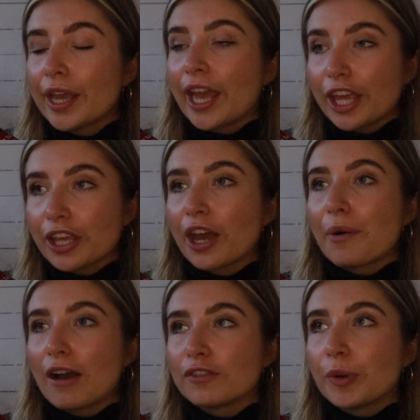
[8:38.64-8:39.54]
Here you go,
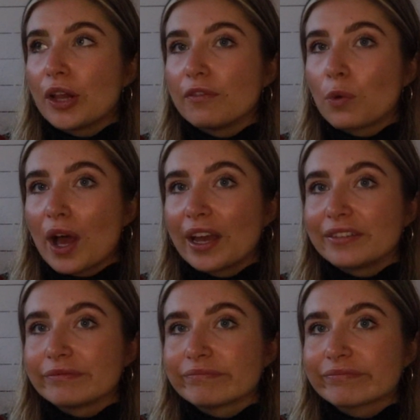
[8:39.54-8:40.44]
have a bottle of
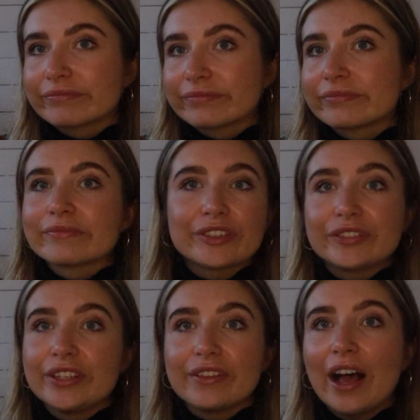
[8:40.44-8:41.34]
wine.
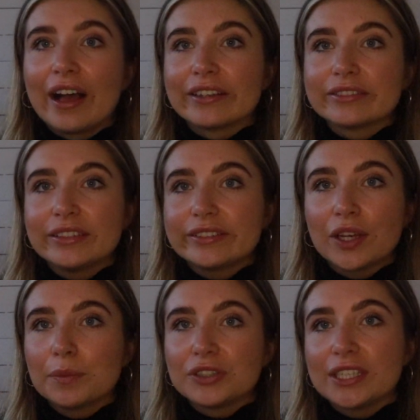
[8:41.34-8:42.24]
Just do that. It's
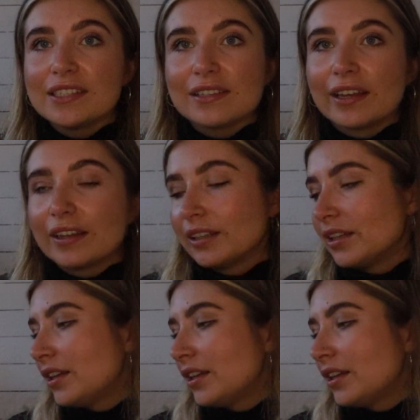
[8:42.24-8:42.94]
so much easier.